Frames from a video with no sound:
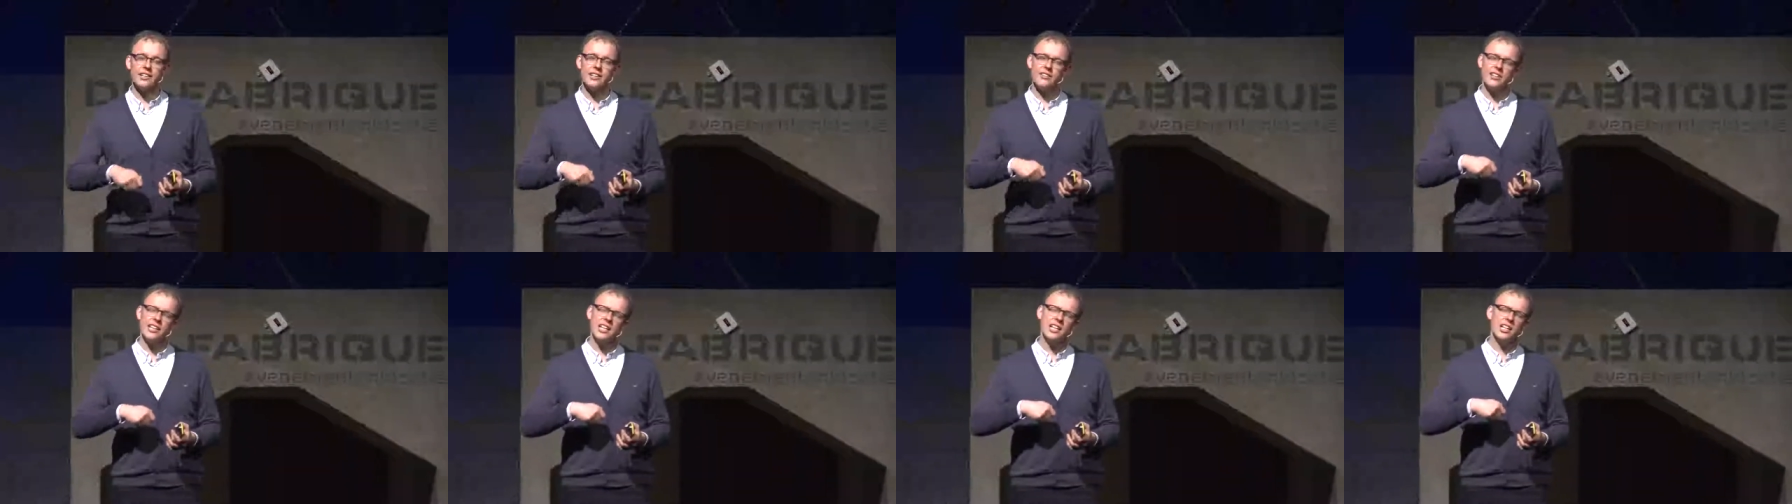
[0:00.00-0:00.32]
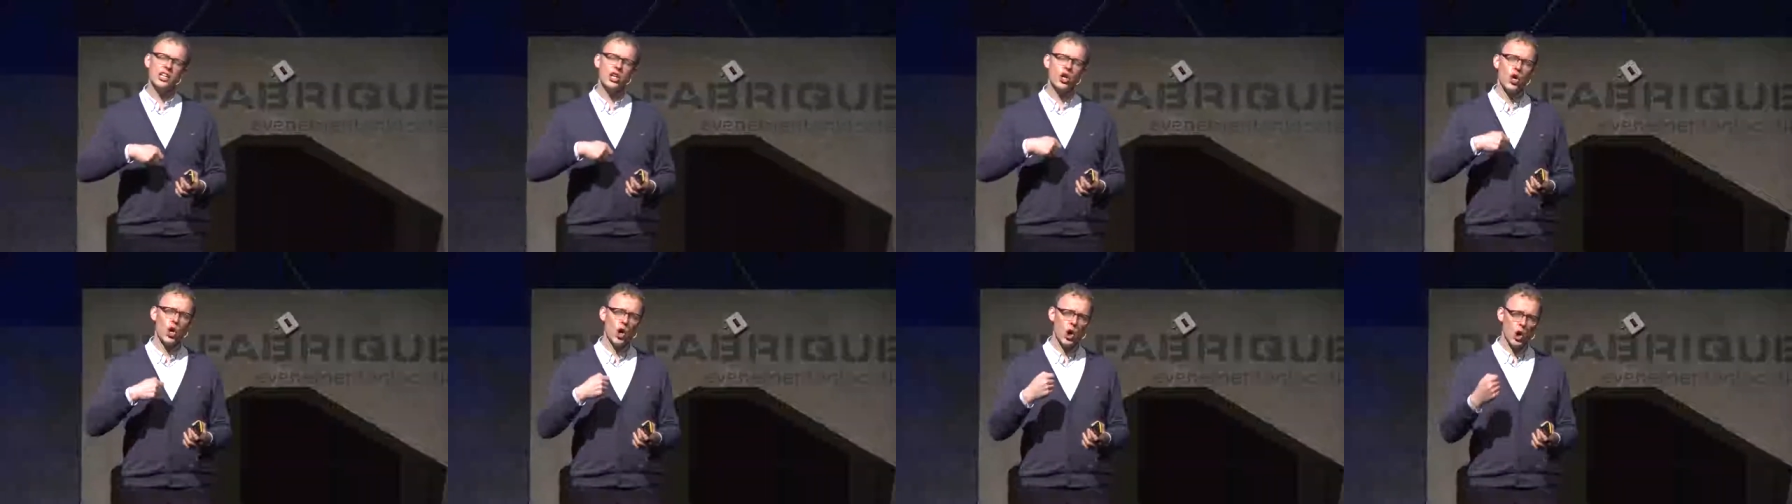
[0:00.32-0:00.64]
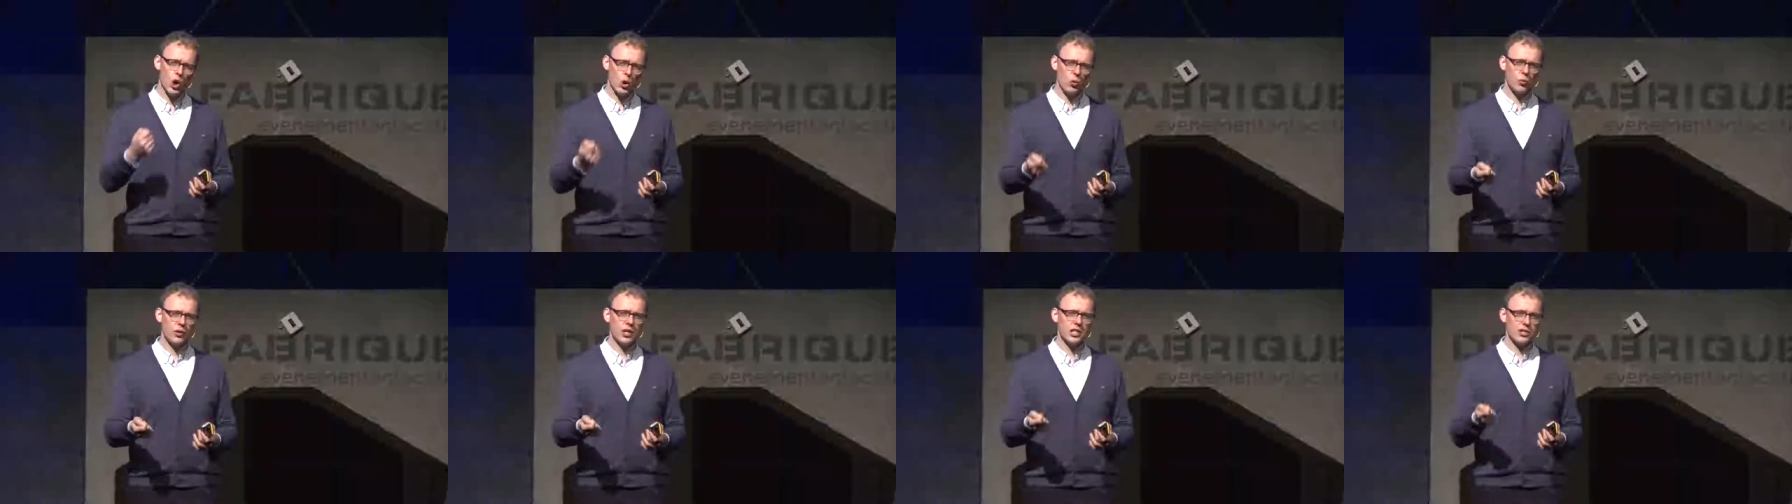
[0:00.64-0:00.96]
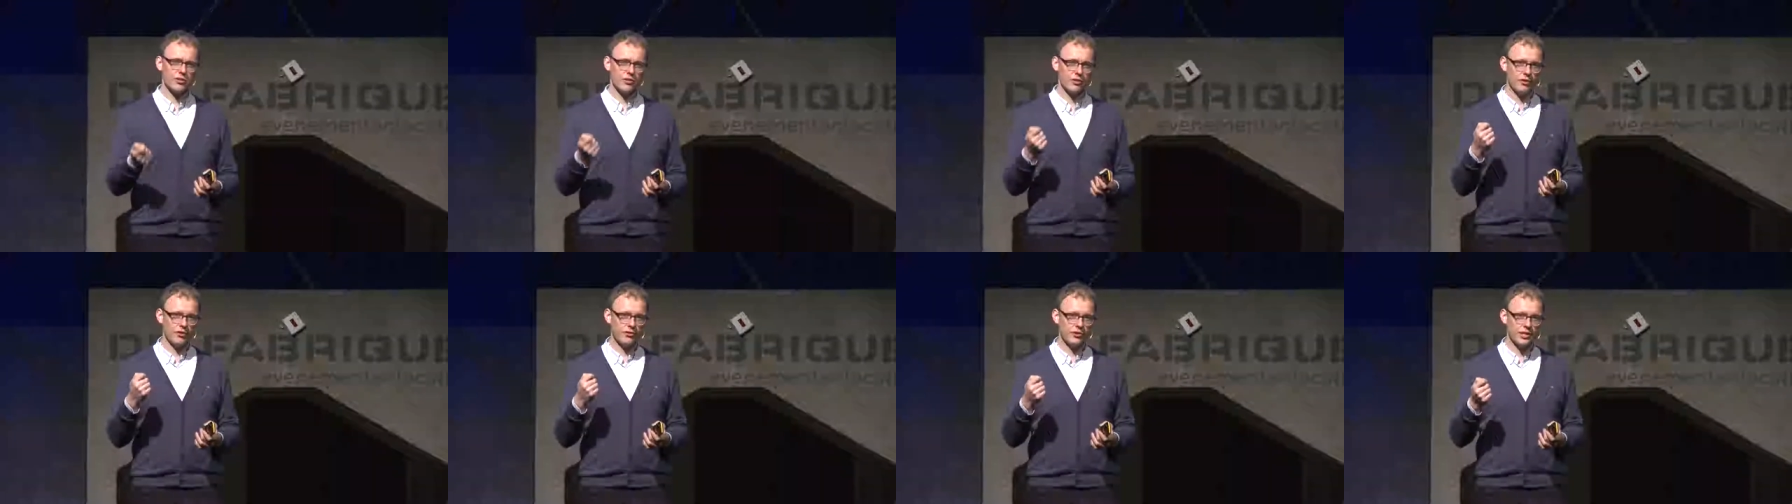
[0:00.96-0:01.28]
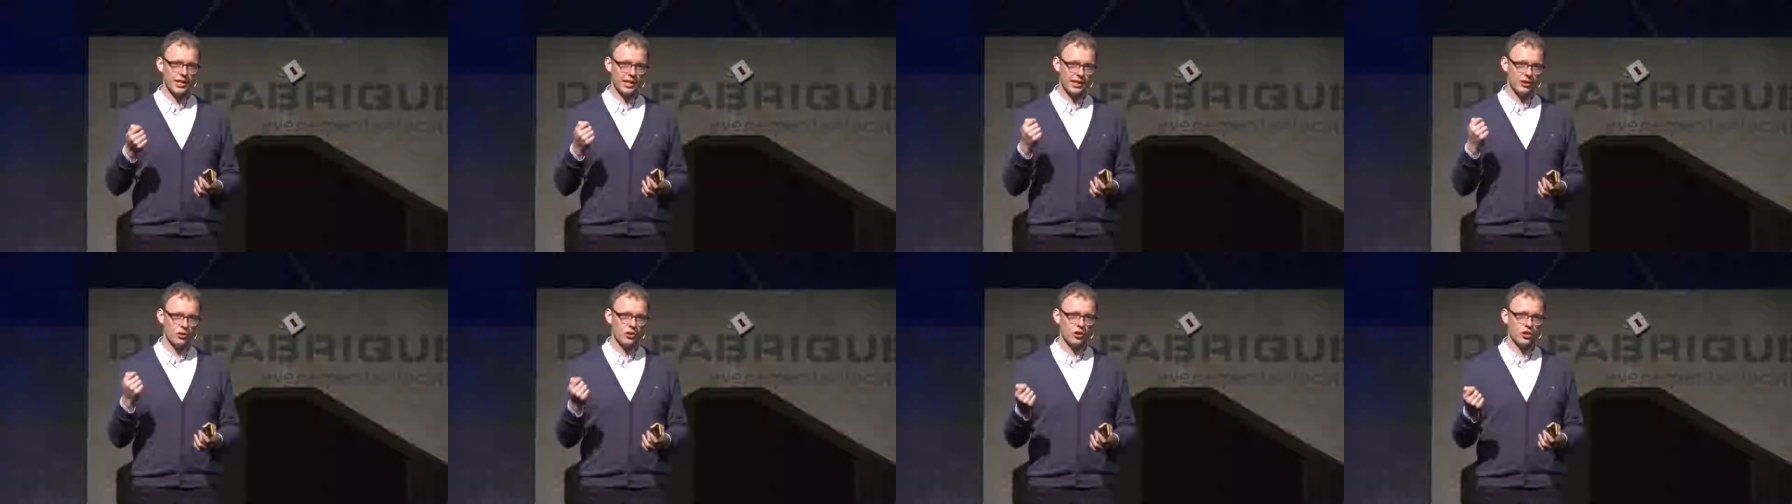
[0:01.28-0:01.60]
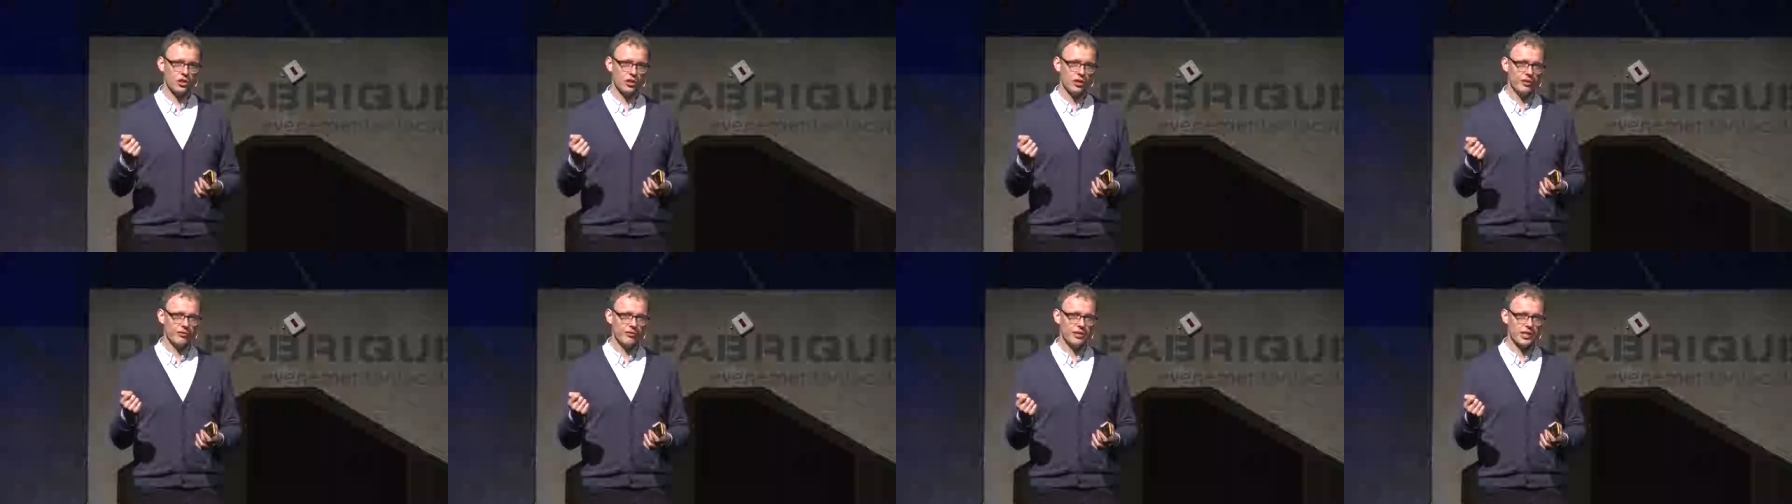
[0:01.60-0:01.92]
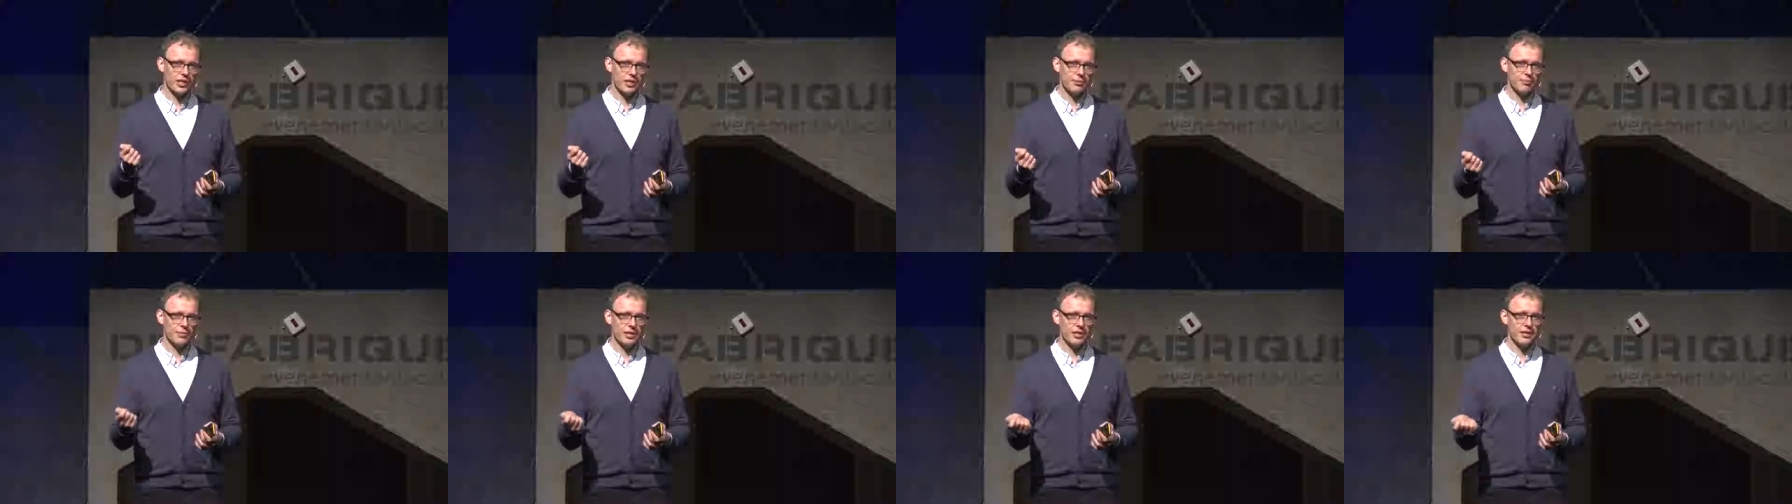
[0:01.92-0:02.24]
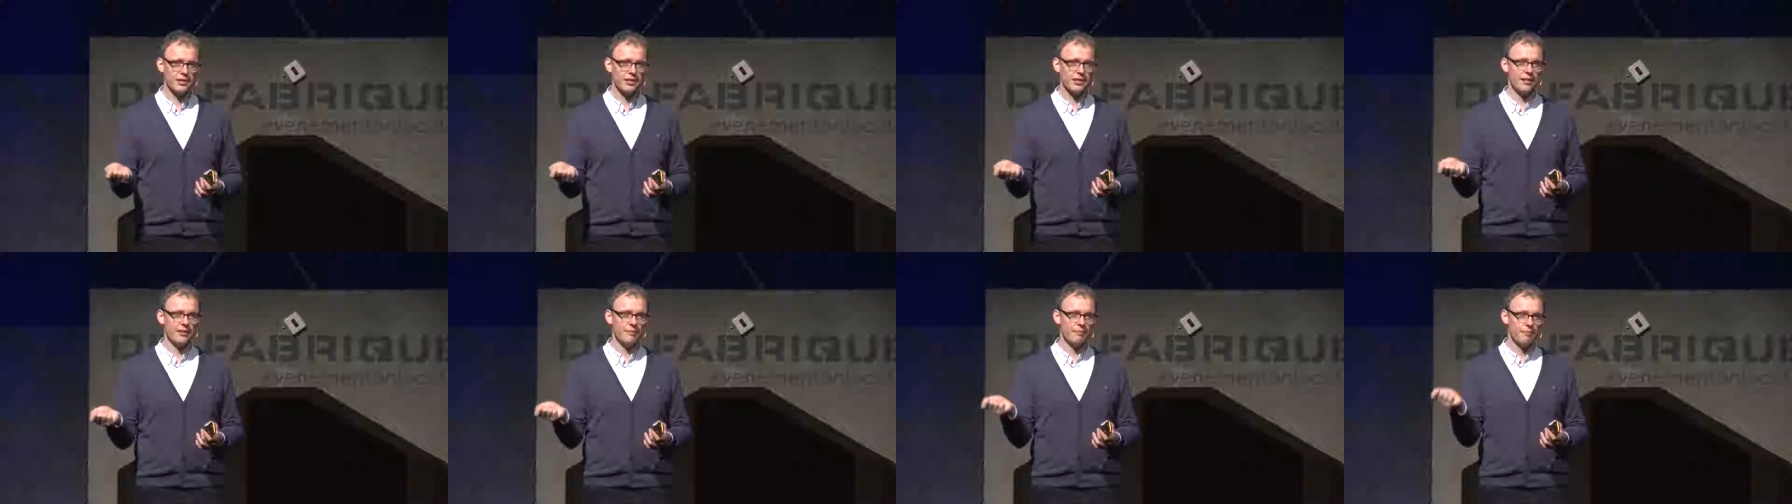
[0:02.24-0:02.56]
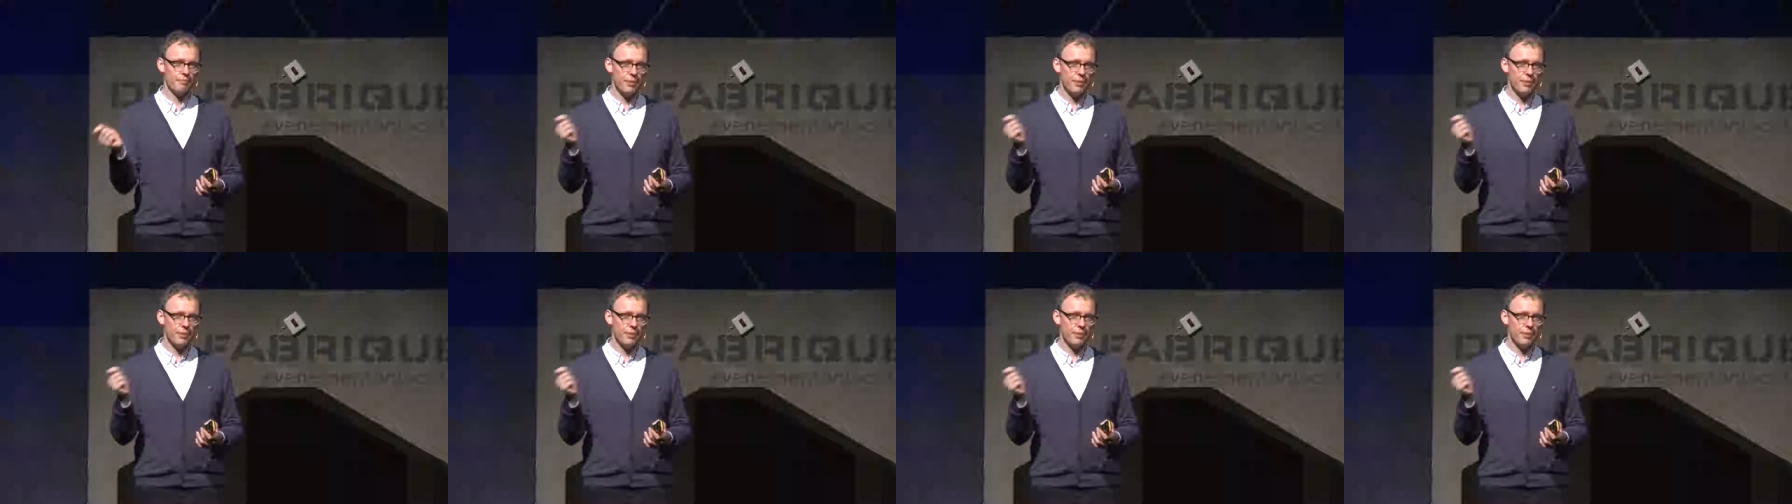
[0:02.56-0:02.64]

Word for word: nearly always, with technology investments,